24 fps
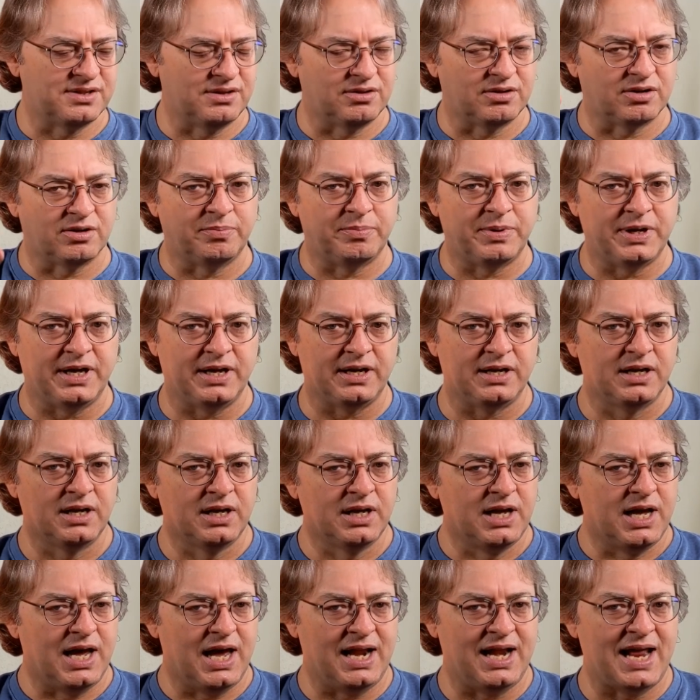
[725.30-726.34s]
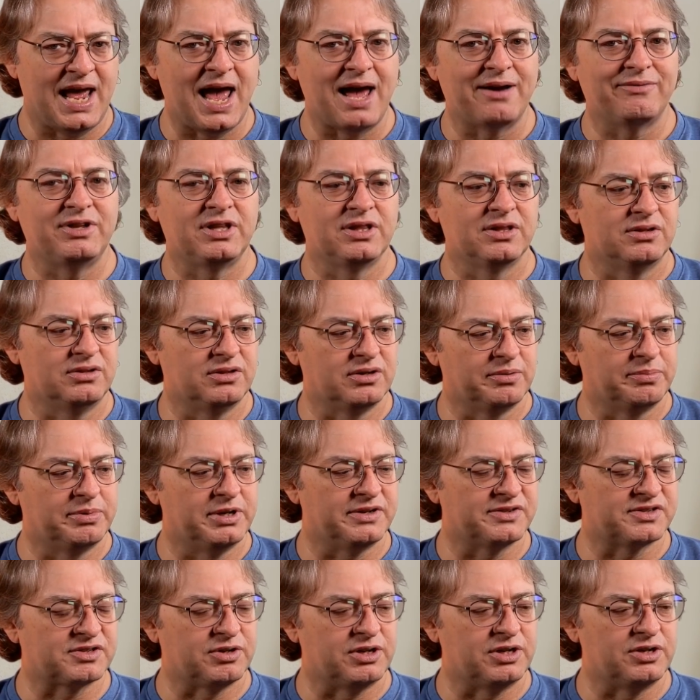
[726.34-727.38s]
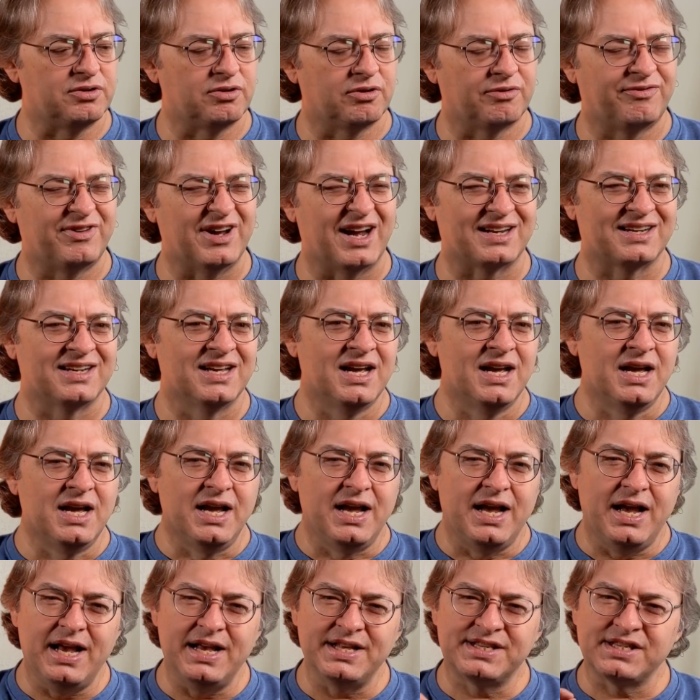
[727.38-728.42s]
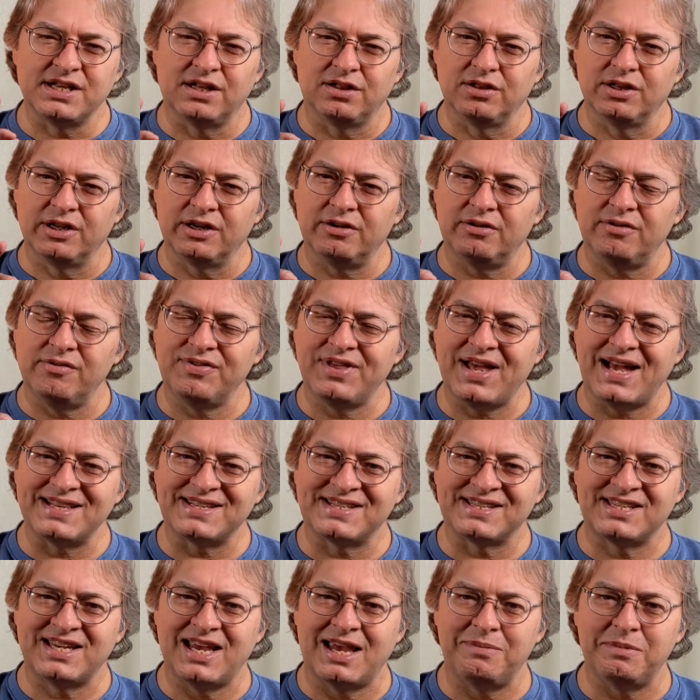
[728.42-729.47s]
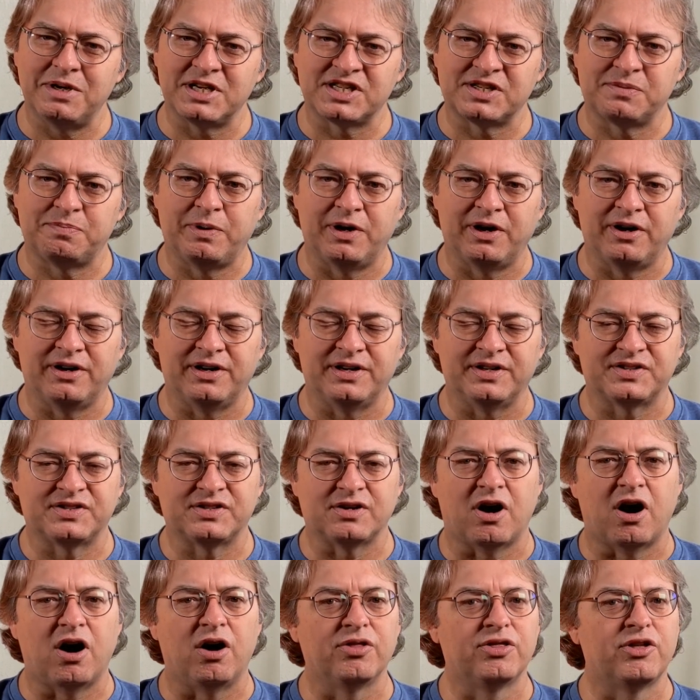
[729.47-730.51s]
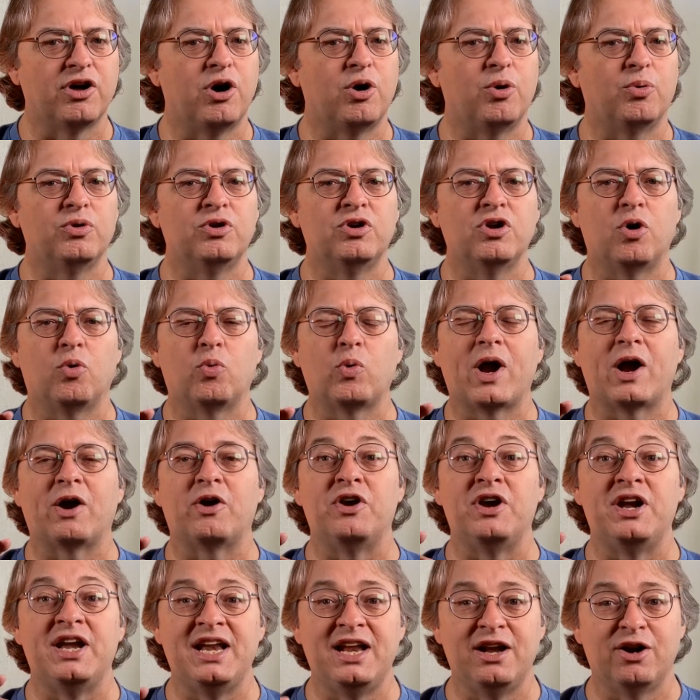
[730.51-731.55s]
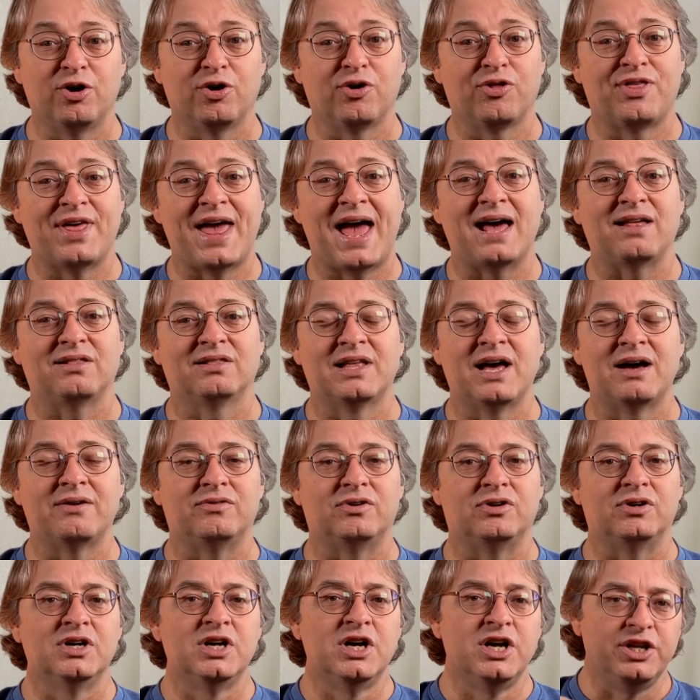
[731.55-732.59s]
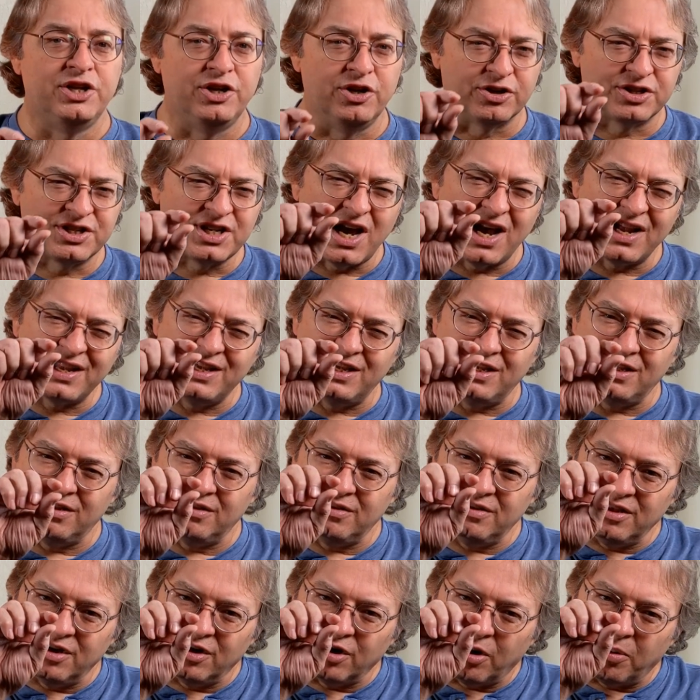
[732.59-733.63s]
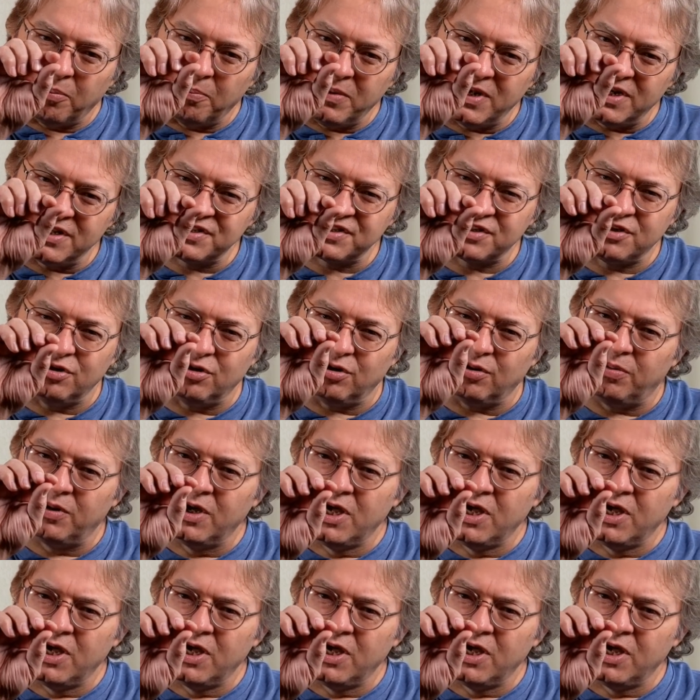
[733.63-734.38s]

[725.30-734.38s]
little bit and having the little bit of screen door effect, it's a little of that same experience, although nowhere near that level. You're talking, minuscule.